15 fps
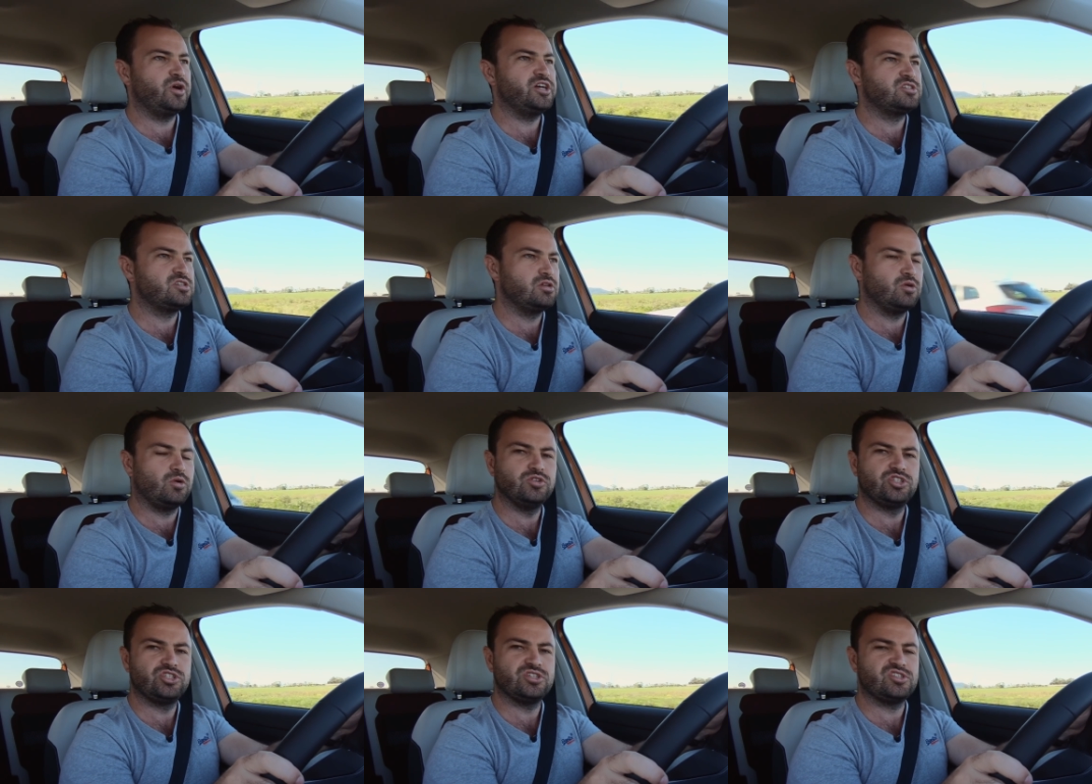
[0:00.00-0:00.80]
where to
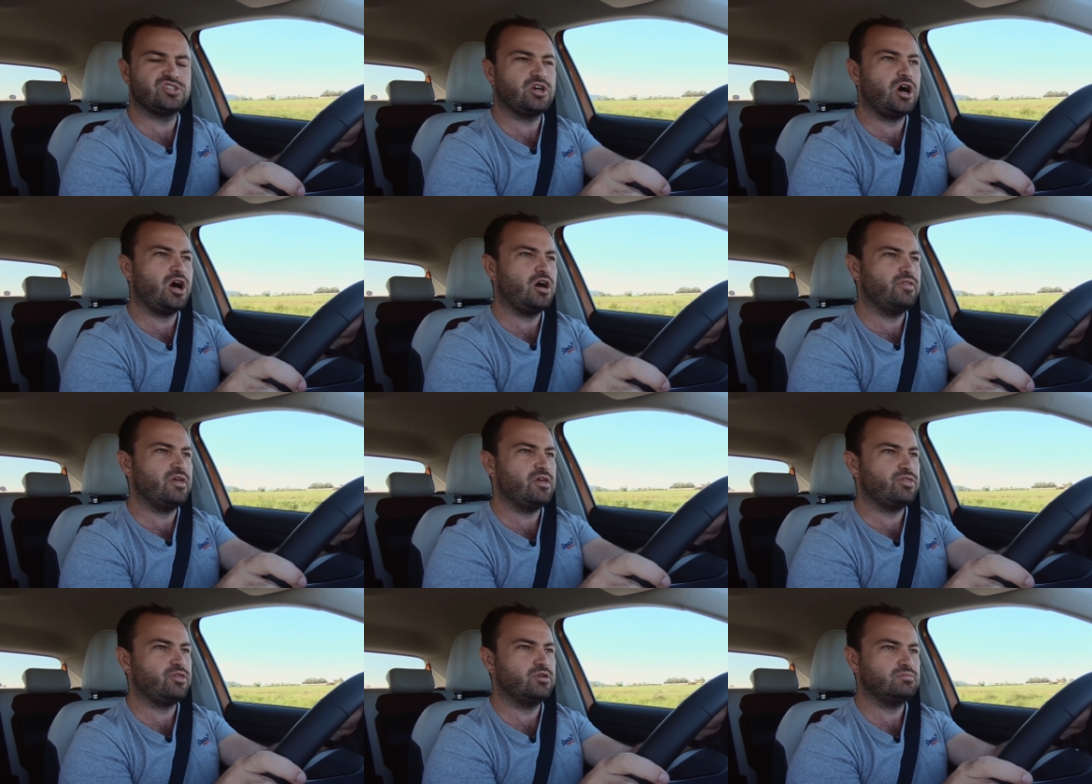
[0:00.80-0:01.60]
launch this car,
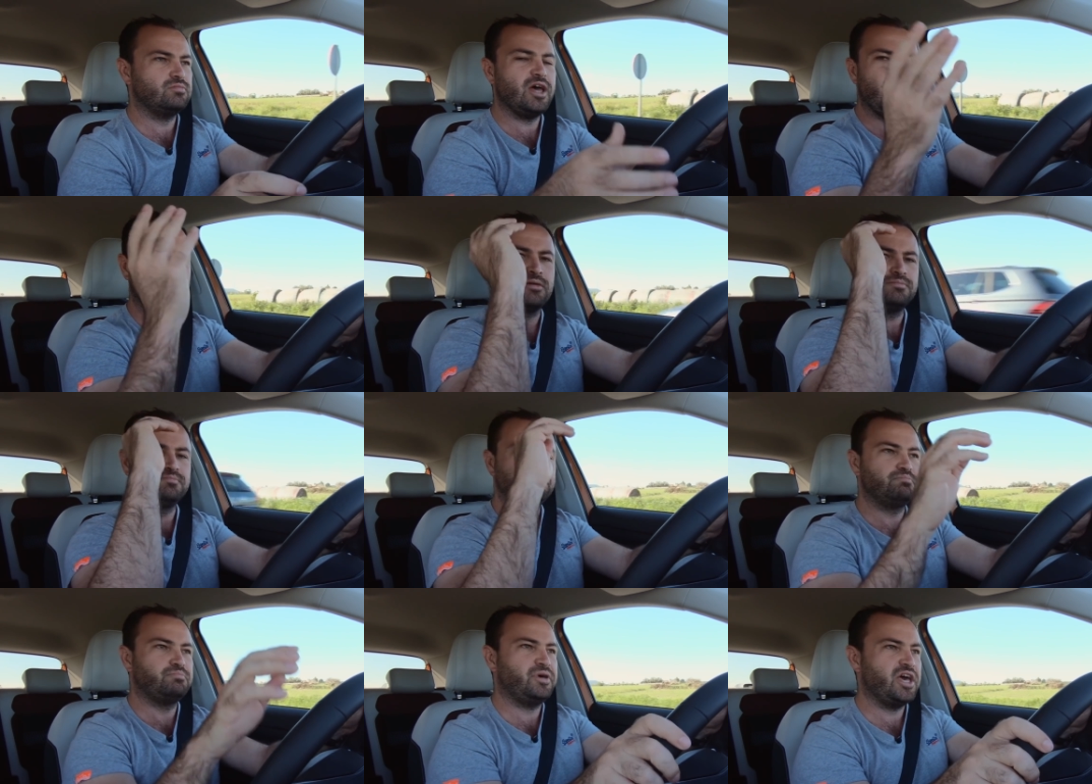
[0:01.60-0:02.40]
they thought, nah,
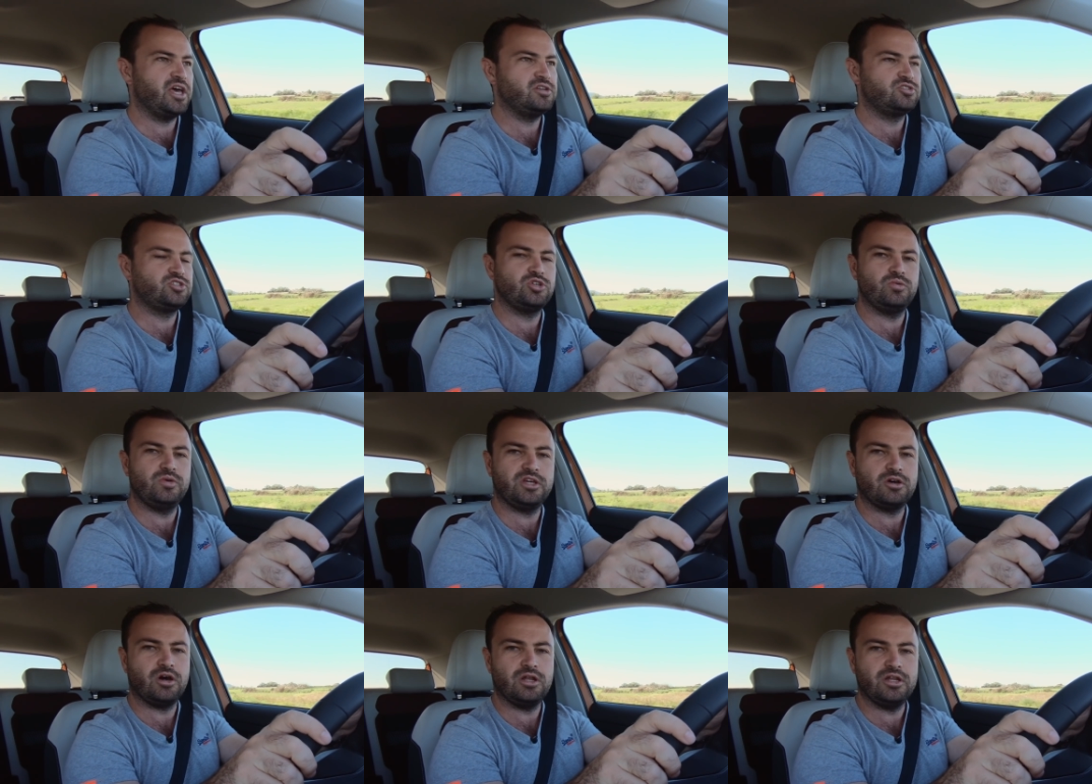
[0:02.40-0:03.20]
paid
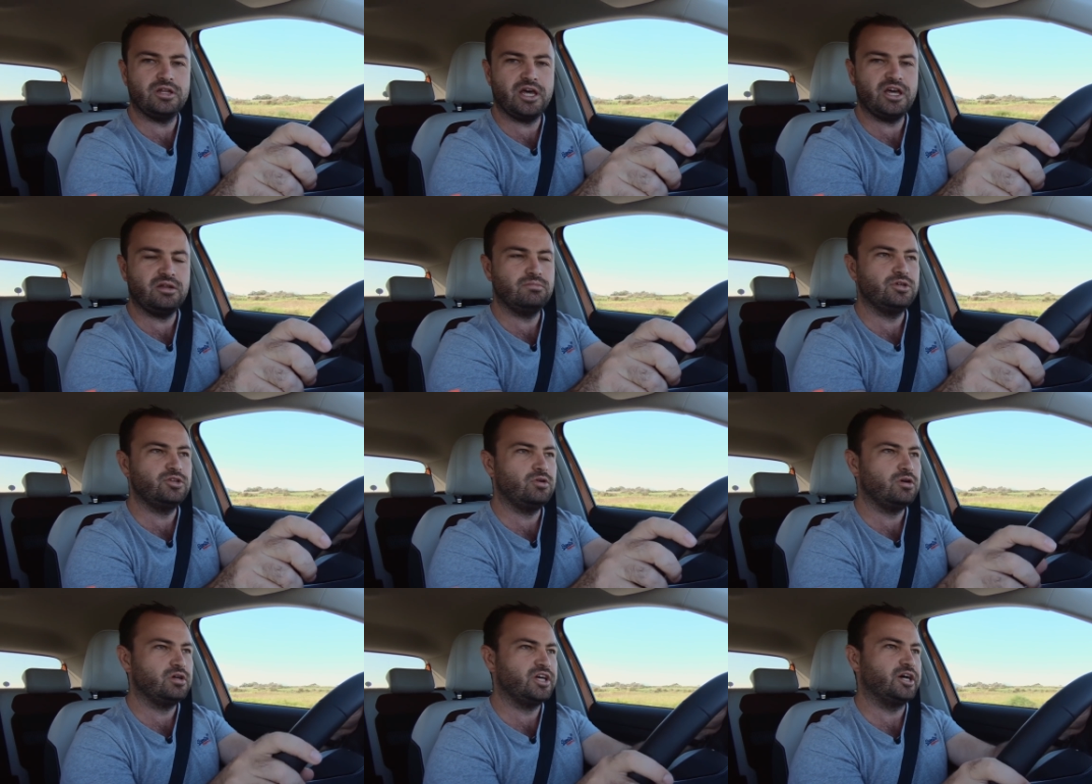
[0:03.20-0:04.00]
2-week holiday in
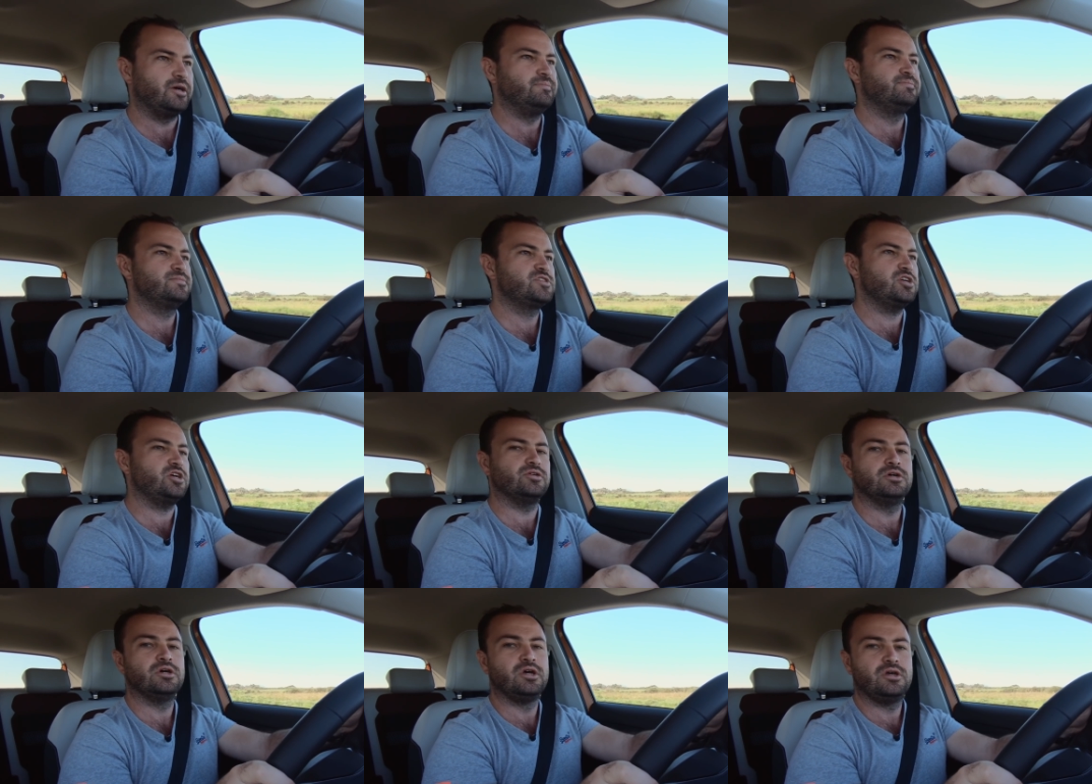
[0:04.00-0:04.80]
Mallorca.
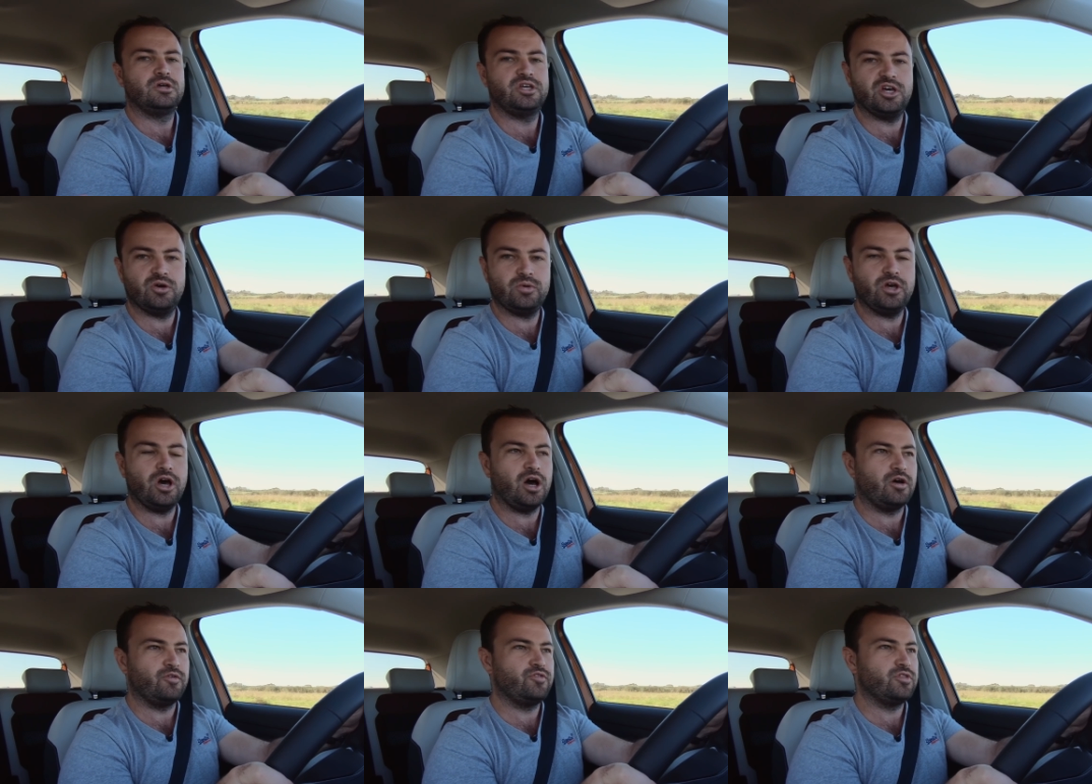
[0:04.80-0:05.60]
So here we
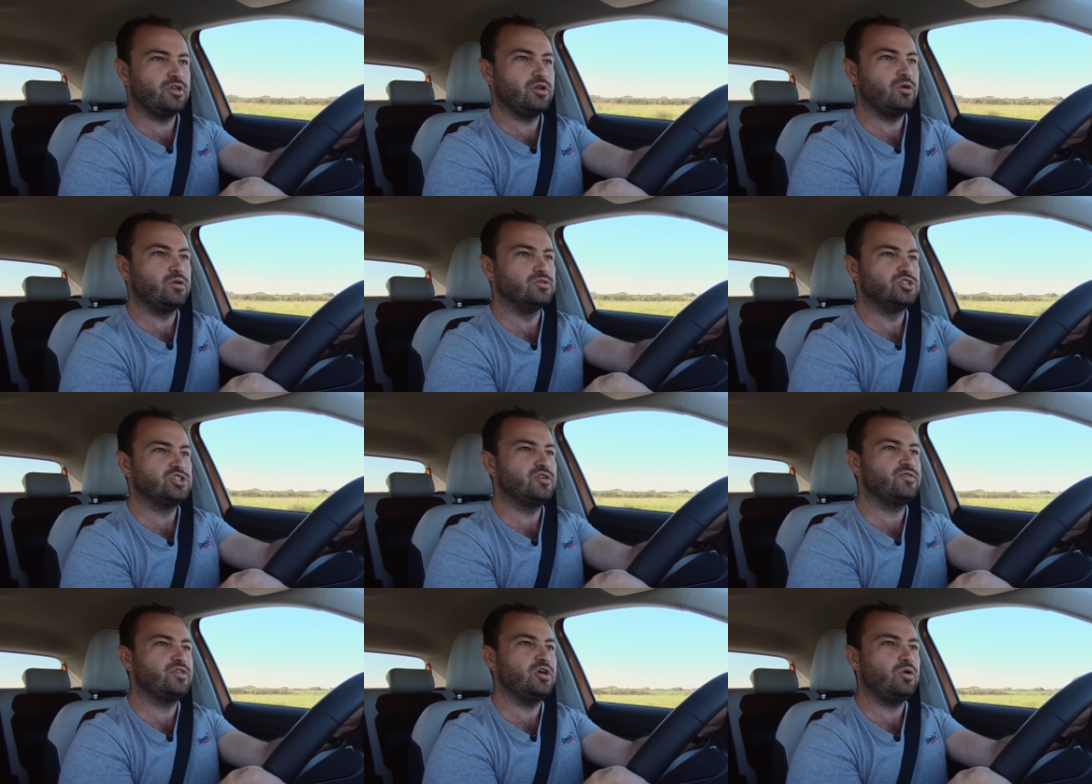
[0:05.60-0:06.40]
are for the launch
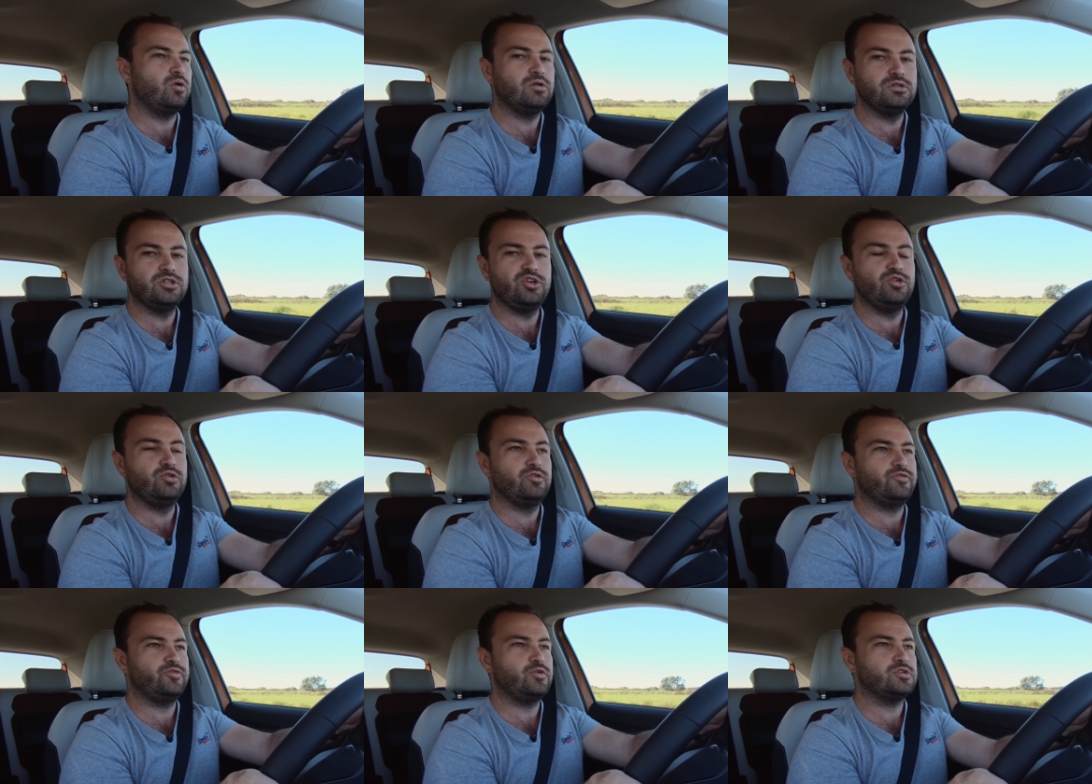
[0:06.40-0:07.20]
of the
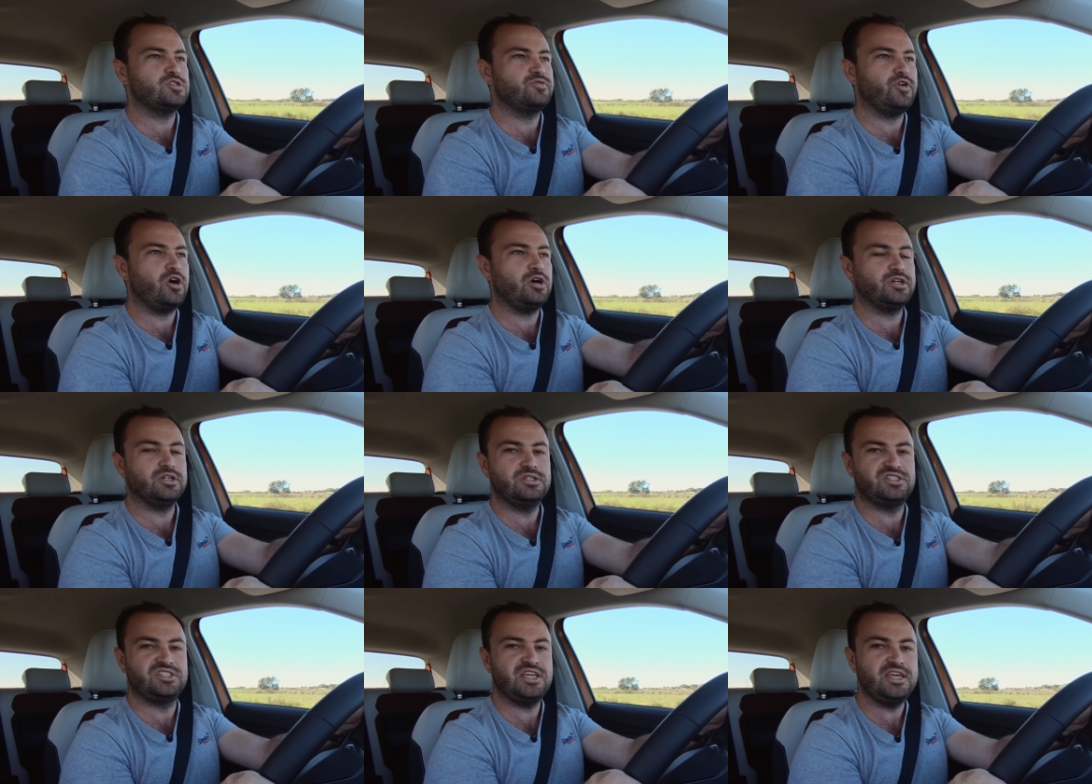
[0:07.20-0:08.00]
all-new
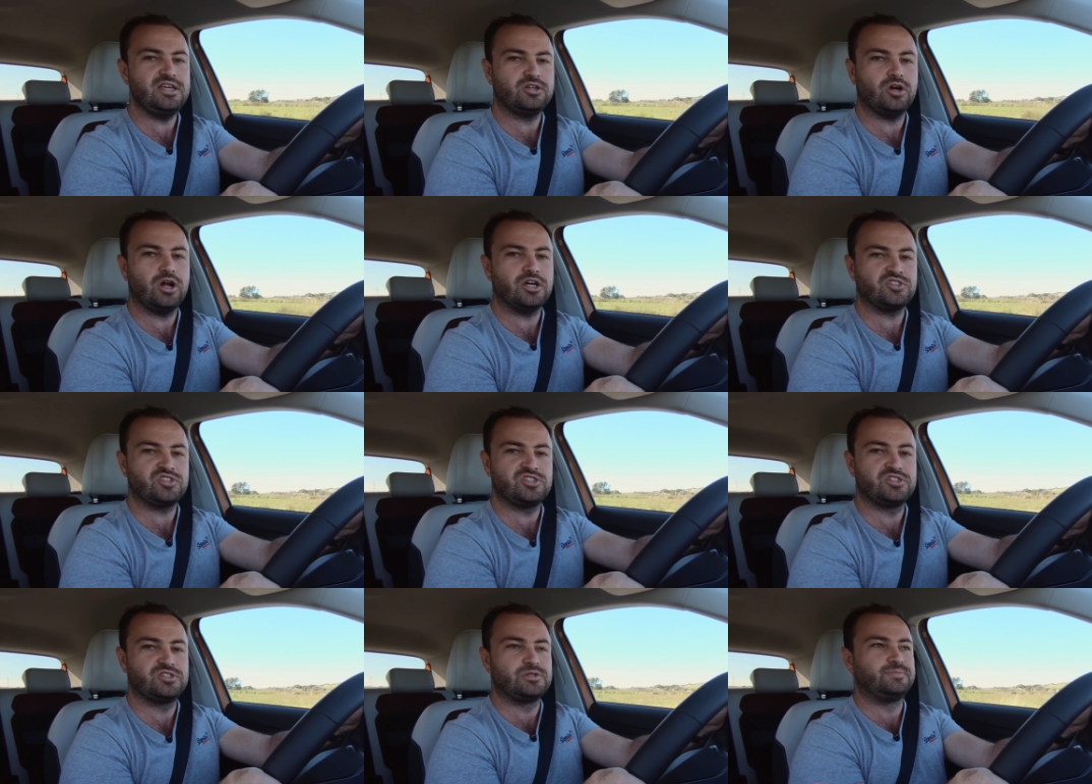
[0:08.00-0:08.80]
Volkswagen
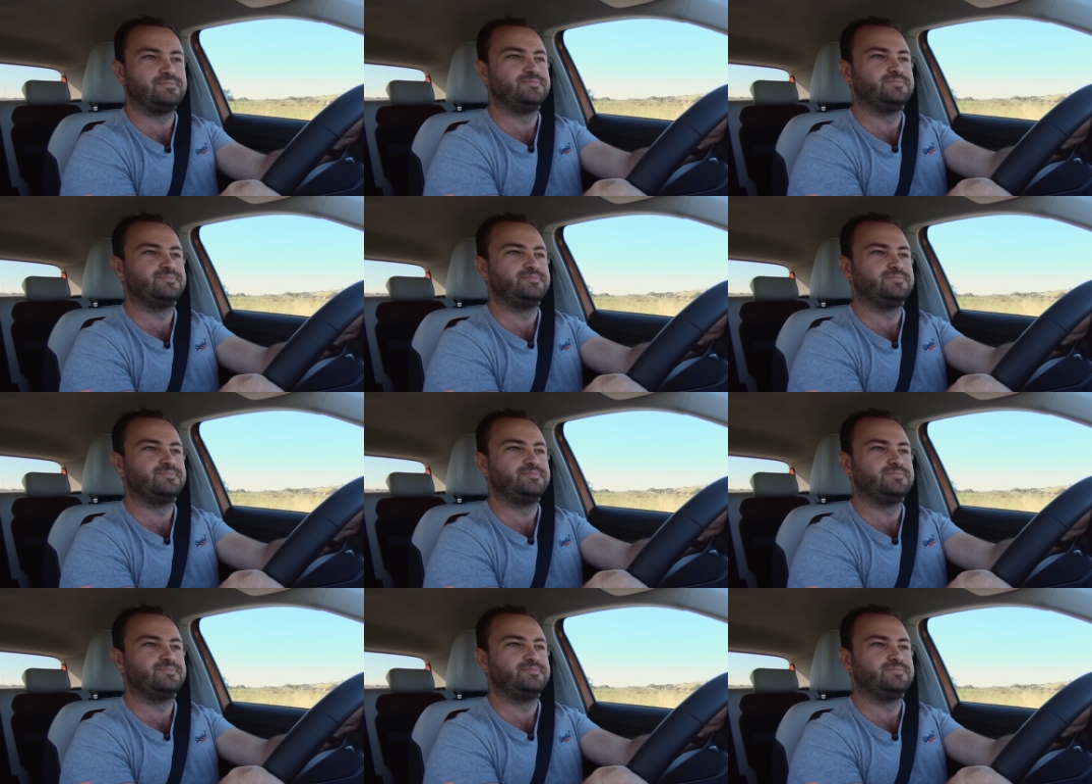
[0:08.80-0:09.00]
T-Cross.